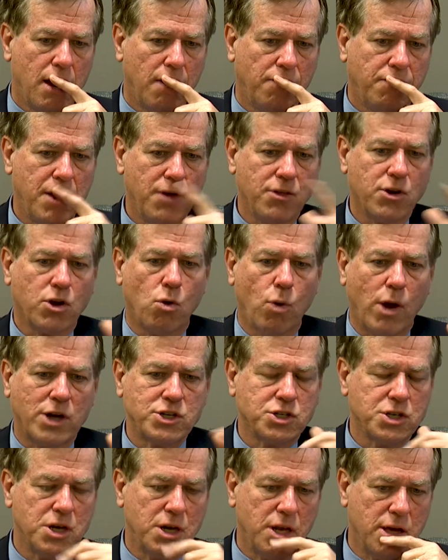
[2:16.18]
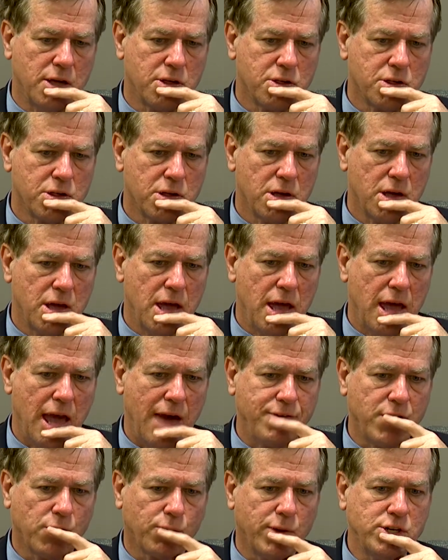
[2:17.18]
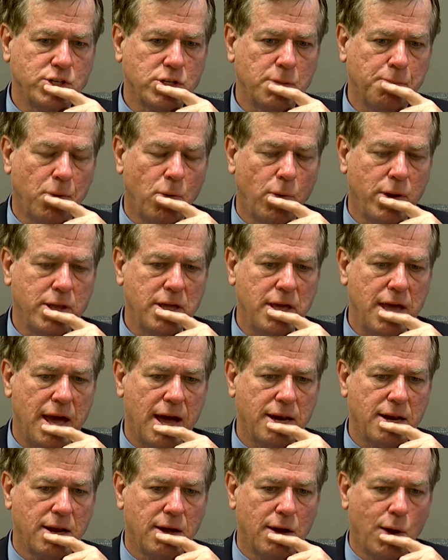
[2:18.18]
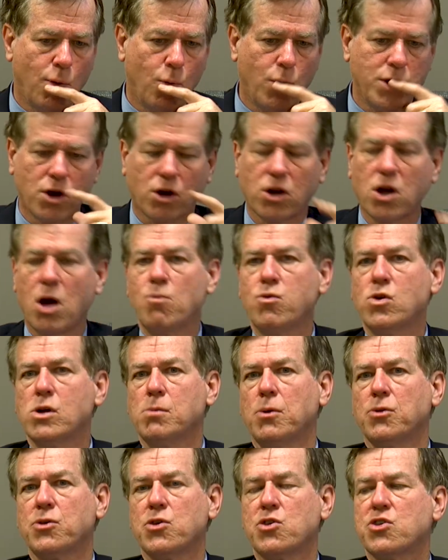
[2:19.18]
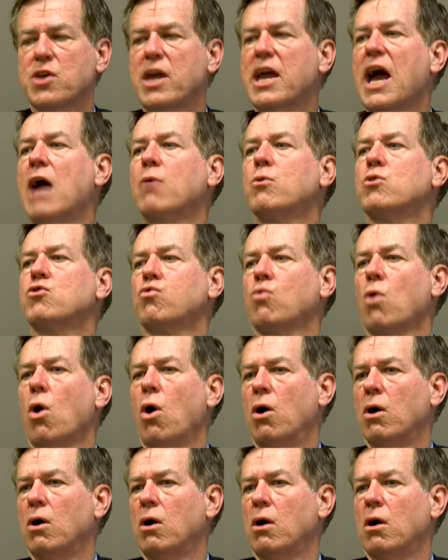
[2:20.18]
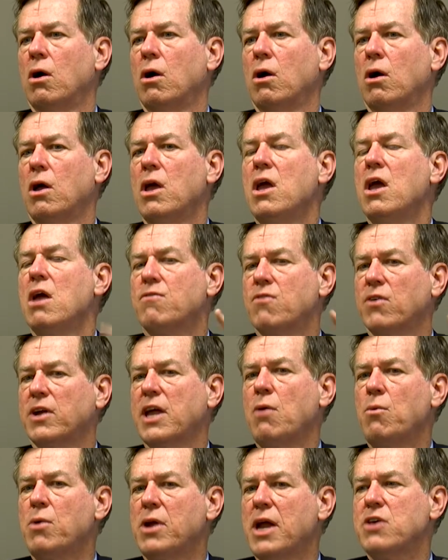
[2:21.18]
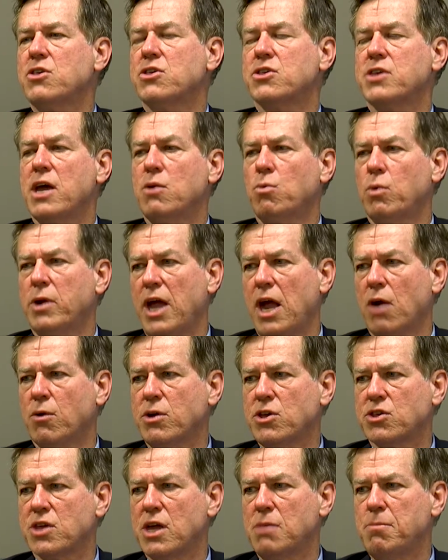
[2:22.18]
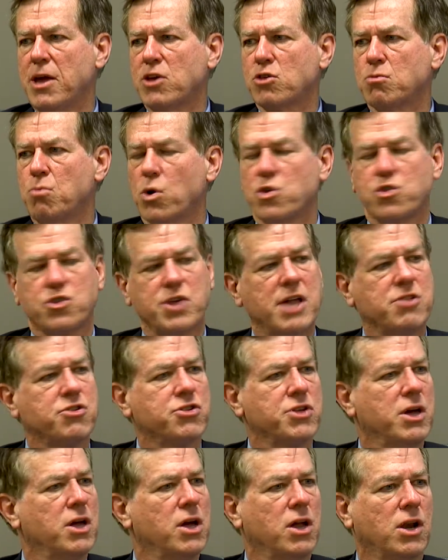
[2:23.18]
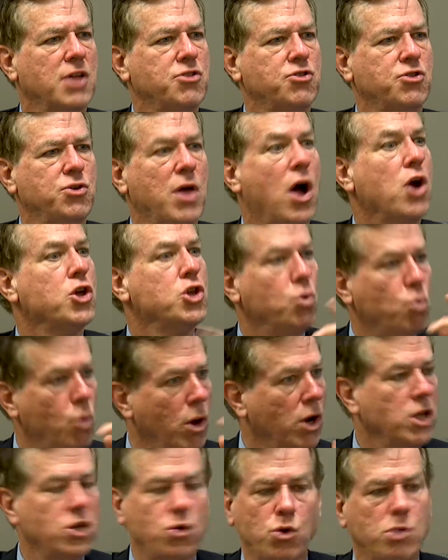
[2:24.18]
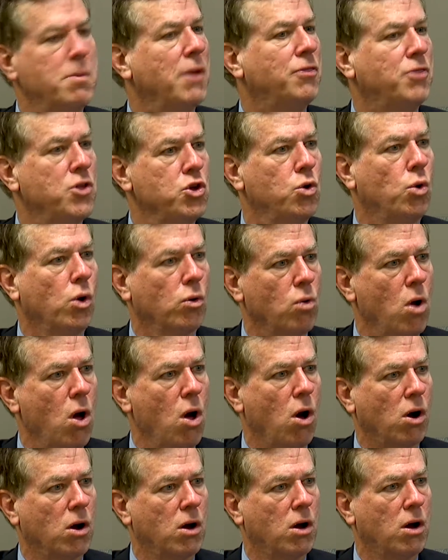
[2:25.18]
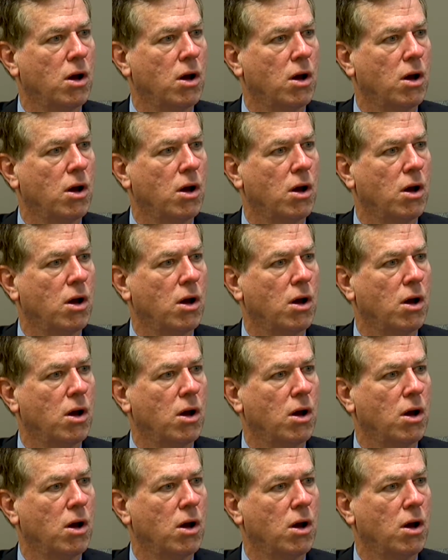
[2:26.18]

The other question is have you reached a point yet where you're comfortable to say, I was wrong. Forget what I said, what Harry said makes more sense. Let's do that. Are you willing to admit that you were wrong?